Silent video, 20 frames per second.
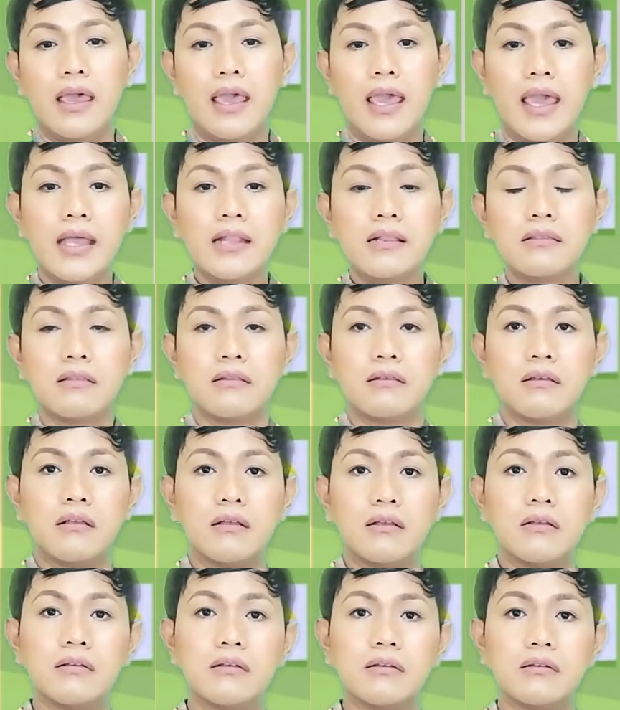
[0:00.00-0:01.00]
And
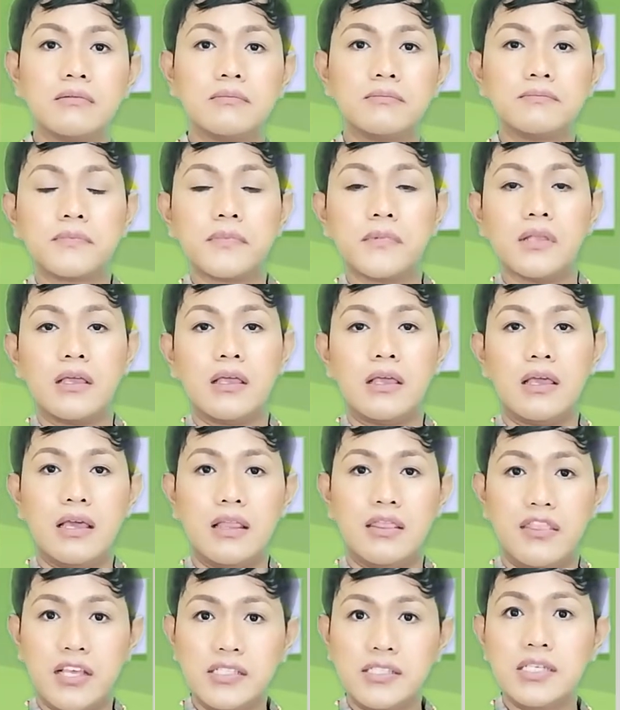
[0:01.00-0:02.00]

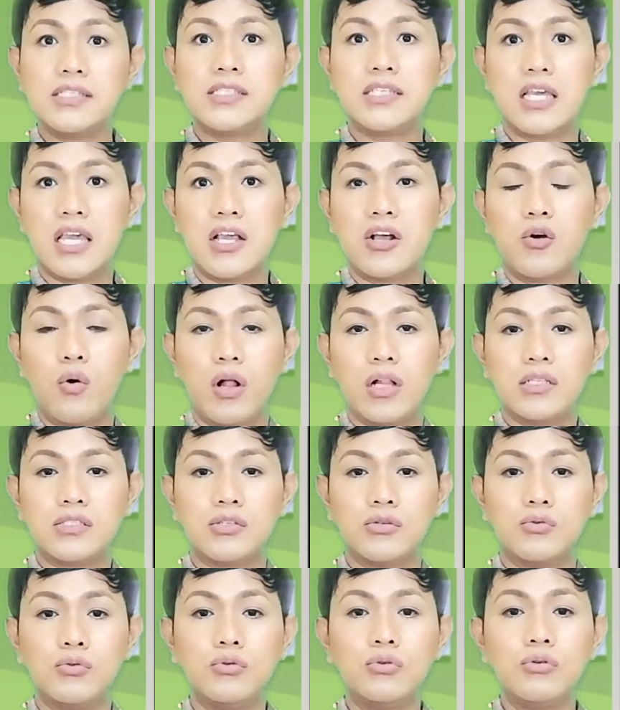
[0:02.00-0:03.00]
this is equal
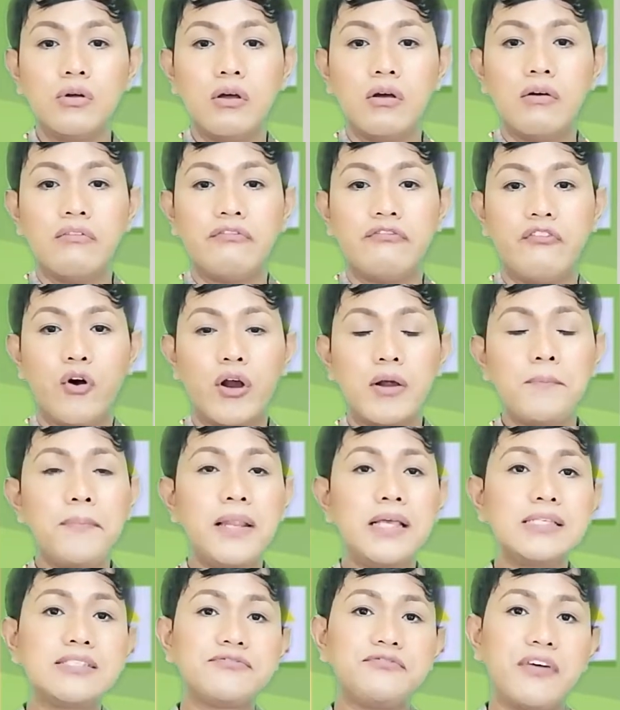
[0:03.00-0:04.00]
to 4
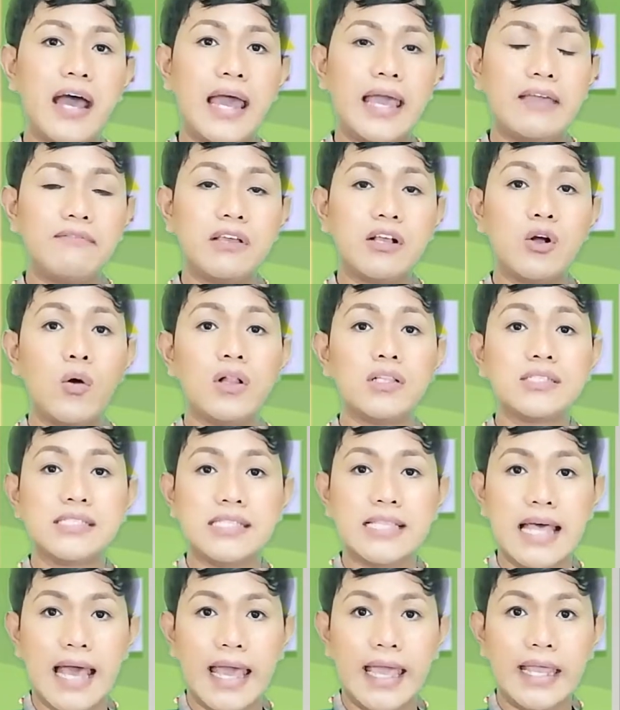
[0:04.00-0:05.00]
plus 5
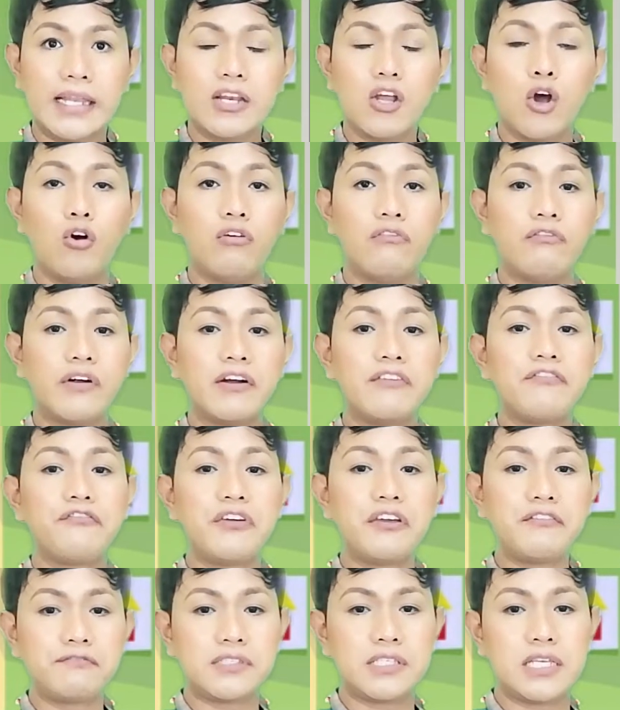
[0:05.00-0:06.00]
equals 9 over
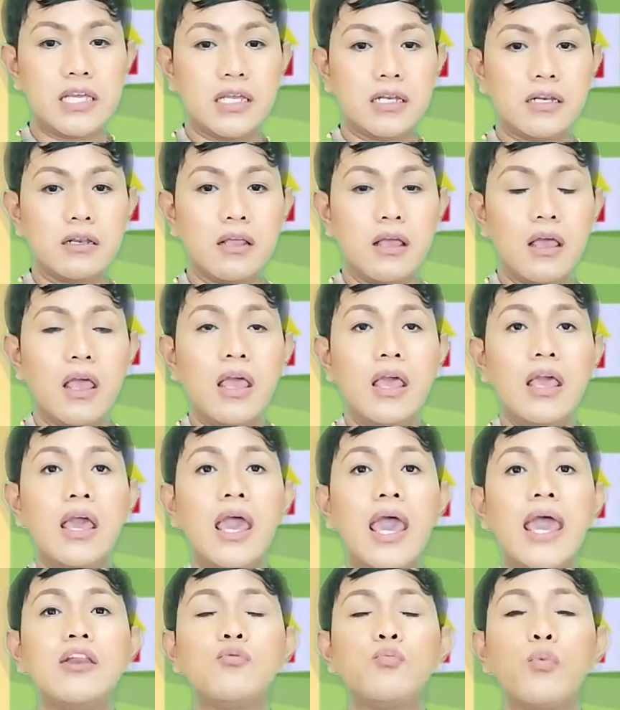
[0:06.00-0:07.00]
15.
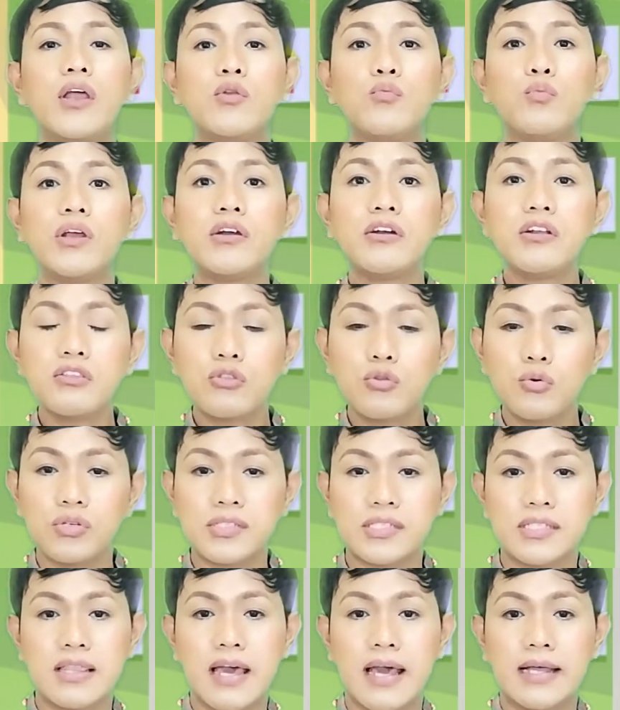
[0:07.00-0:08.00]
And when we
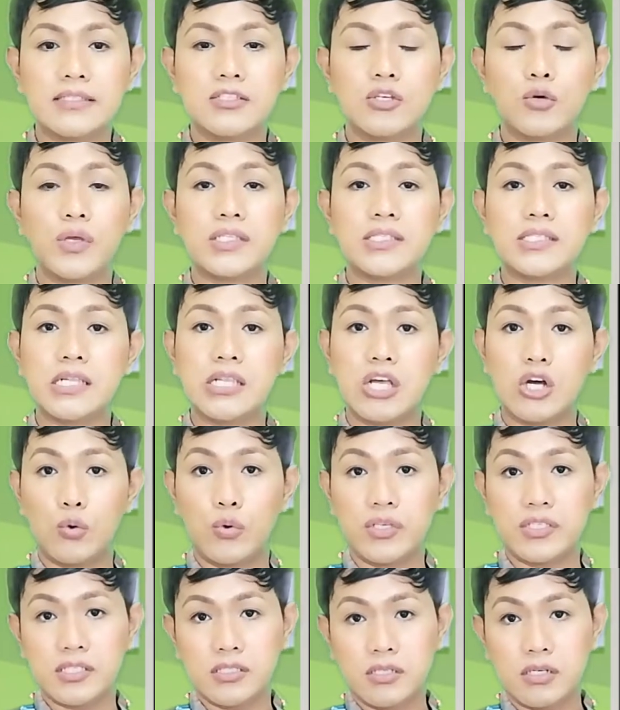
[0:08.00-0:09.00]
reduce that to its
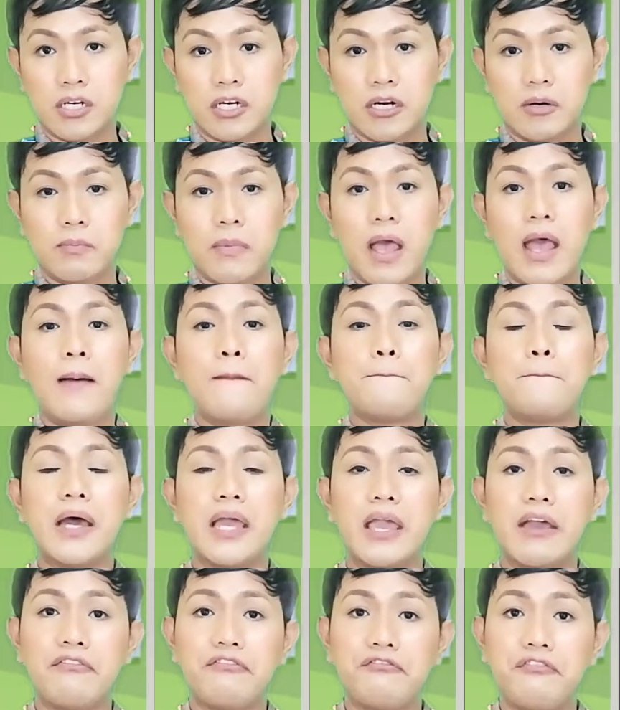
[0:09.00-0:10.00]
lowest term
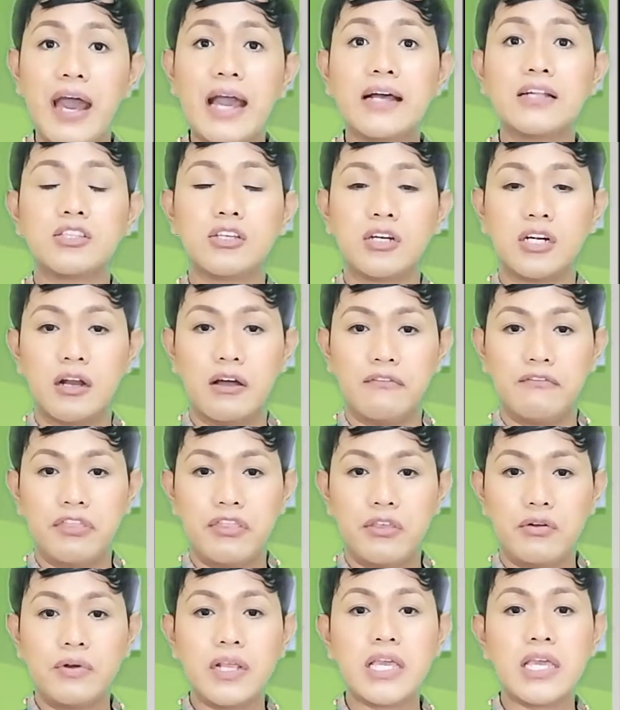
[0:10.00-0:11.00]
by a factor of
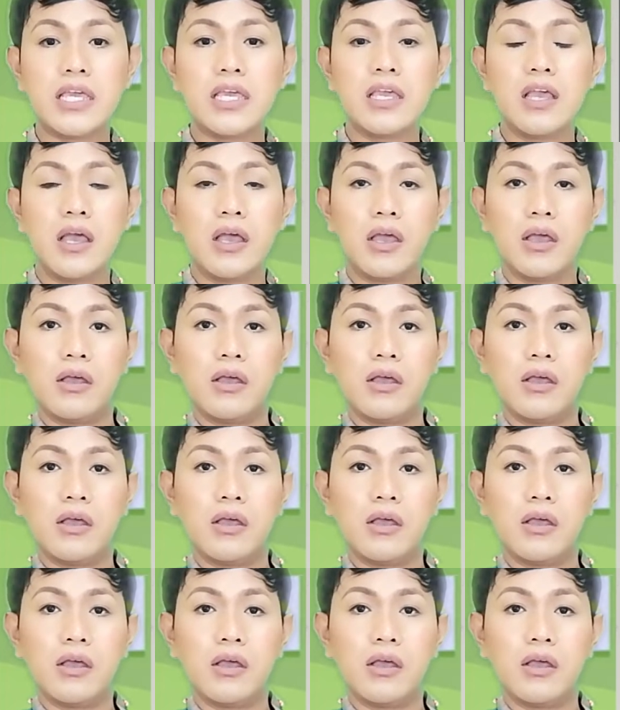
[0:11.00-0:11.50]
3,